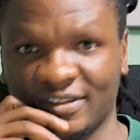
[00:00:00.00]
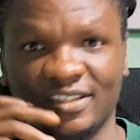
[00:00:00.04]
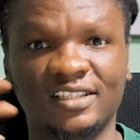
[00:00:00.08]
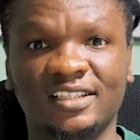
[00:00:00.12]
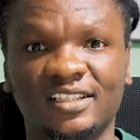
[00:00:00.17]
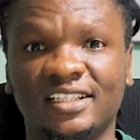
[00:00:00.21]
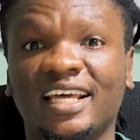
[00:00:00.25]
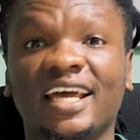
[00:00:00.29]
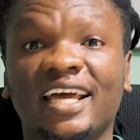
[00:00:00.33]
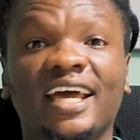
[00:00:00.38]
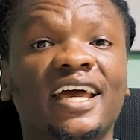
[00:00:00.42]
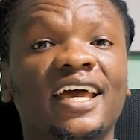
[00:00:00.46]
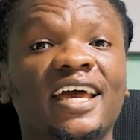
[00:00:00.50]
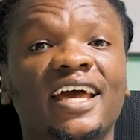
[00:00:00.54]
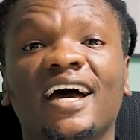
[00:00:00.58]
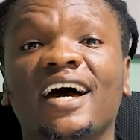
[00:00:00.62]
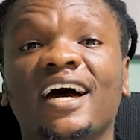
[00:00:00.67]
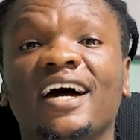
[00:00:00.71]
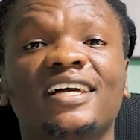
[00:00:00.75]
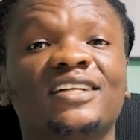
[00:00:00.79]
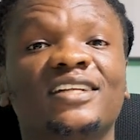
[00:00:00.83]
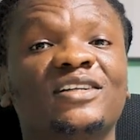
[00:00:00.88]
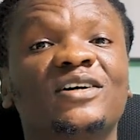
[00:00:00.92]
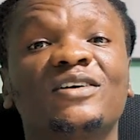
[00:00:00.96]
Today
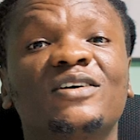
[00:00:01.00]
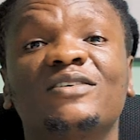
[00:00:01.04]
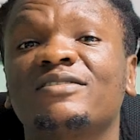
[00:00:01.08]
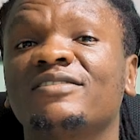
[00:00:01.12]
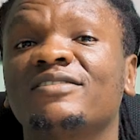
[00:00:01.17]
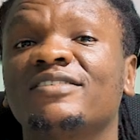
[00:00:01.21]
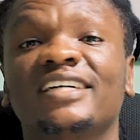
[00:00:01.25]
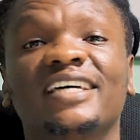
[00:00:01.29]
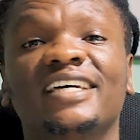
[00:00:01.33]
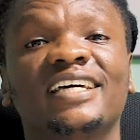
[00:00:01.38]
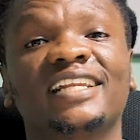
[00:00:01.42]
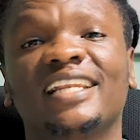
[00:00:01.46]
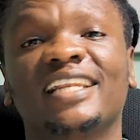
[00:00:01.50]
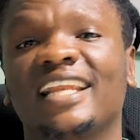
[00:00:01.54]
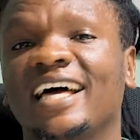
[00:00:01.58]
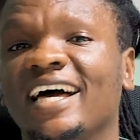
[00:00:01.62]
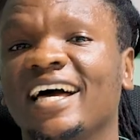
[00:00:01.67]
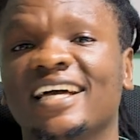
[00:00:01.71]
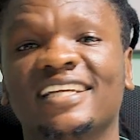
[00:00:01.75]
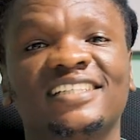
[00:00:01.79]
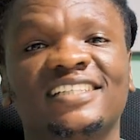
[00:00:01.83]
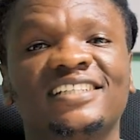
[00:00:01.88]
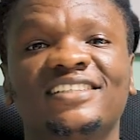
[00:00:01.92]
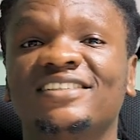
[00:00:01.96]
I don't feel
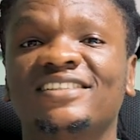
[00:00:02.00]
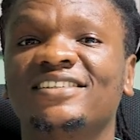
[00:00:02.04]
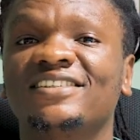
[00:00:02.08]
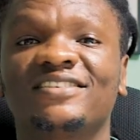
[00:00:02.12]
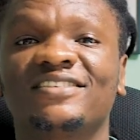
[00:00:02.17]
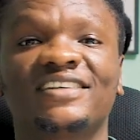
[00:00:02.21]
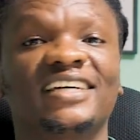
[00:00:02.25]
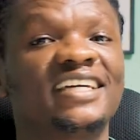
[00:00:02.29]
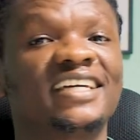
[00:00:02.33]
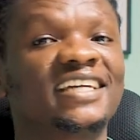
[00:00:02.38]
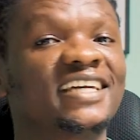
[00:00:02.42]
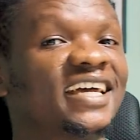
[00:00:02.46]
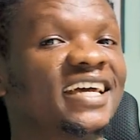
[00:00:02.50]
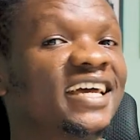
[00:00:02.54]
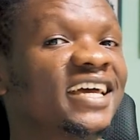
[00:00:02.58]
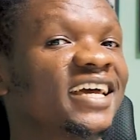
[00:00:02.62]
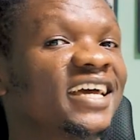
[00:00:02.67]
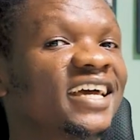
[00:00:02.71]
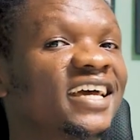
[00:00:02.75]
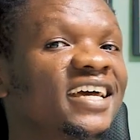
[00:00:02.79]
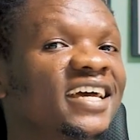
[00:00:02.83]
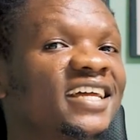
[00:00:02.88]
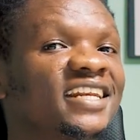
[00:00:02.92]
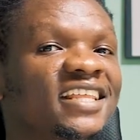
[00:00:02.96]
like doing
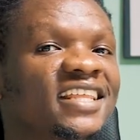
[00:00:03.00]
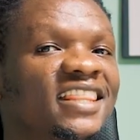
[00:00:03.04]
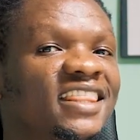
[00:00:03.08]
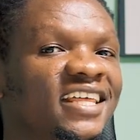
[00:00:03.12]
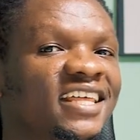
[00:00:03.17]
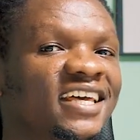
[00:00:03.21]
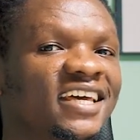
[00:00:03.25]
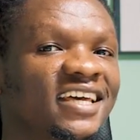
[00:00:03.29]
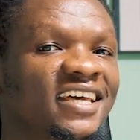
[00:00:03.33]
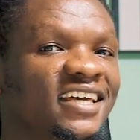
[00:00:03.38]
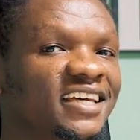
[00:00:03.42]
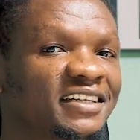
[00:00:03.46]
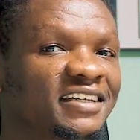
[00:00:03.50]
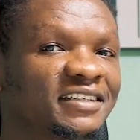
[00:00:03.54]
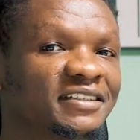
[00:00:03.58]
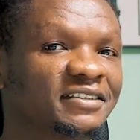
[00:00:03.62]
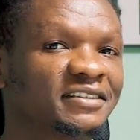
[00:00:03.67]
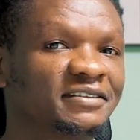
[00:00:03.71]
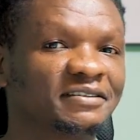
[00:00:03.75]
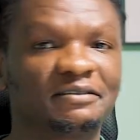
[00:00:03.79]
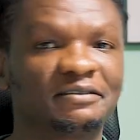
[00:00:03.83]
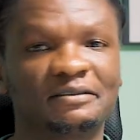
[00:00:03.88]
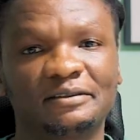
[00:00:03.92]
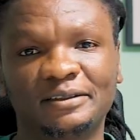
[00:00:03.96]

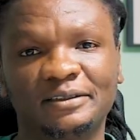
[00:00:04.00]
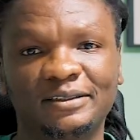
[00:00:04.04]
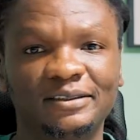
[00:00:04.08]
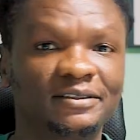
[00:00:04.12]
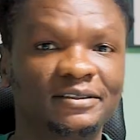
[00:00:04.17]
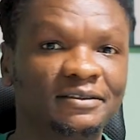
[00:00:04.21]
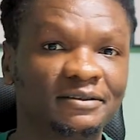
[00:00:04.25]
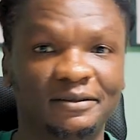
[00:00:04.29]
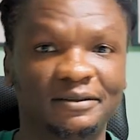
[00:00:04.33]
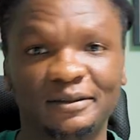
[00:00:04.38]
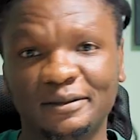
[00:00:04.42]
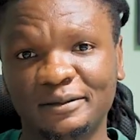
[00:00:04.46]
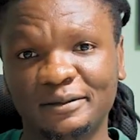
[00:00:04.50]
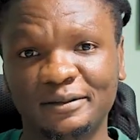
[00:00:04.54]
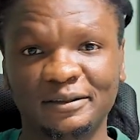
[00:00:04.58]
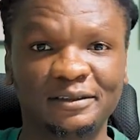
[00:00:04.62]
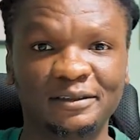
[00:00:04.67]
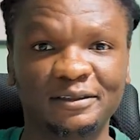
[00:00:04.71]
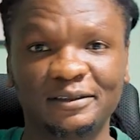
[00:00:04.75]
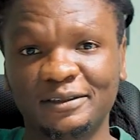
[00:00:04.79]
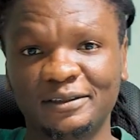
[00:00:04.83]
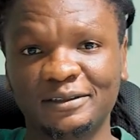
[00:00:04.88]
anything. Dun, dun, dun,